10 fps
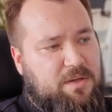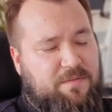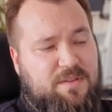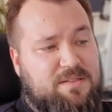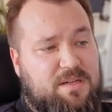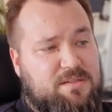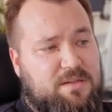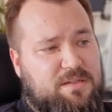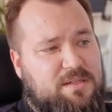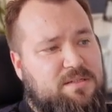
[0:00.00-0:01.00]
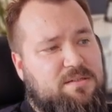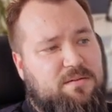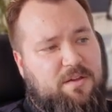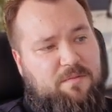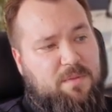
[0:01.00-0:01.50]
If this doesn't exist,
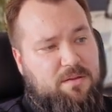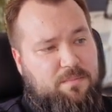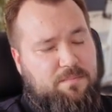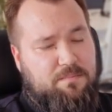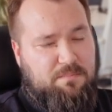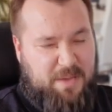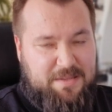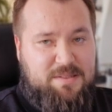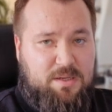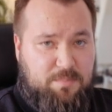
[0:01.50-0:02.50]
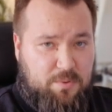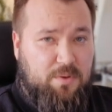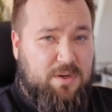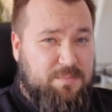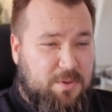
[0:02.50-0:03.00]
give me the basic
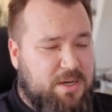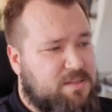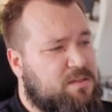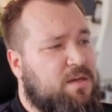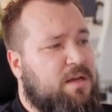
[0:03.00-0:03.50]
product price.